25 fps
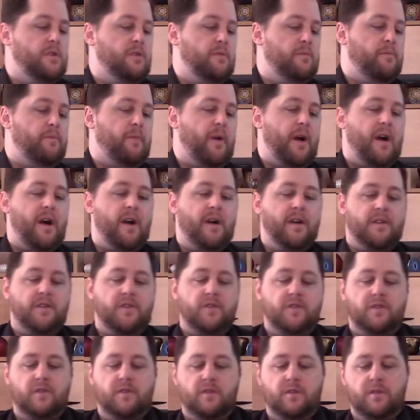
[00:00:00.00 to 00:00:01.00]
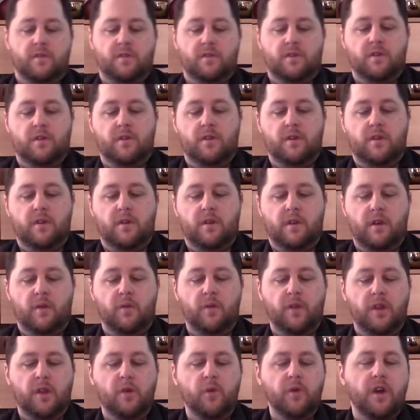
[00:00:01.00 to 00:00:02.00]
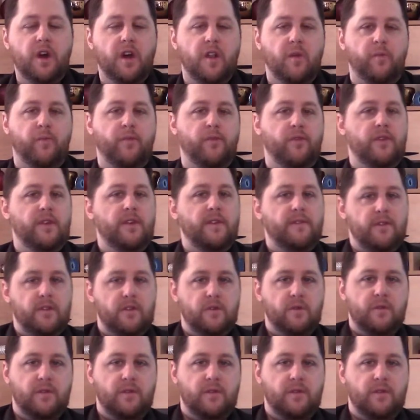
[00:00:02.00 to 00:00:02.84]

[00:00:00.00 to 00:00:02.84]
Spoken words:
box. I know we got a preview